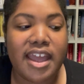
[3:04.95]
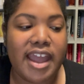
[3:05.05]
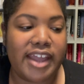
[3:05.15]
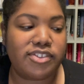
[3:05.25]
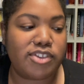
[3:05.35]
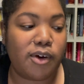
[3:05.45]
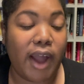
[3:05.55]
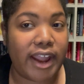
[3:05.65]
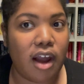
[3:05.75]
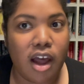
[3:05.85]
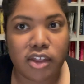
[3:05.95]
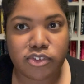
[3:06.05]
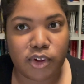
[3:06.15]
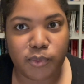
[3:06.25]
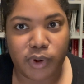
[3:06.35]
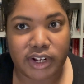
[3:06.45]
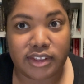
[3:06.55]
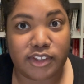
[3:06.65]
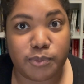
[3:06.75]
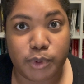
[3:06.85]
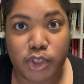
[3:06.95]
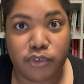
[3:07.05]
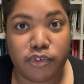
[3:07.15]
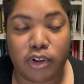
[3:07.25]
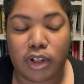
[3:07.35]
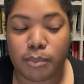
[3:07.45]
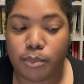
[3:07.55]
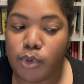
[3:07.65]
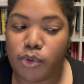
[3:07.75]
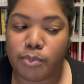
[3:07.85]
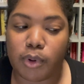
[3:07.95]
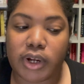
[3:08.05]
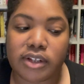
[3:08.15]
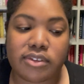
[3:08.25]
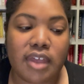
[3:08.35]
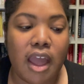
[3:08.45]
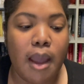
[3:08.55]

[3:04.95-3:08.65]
And so I also wanted these beautiful mood boards,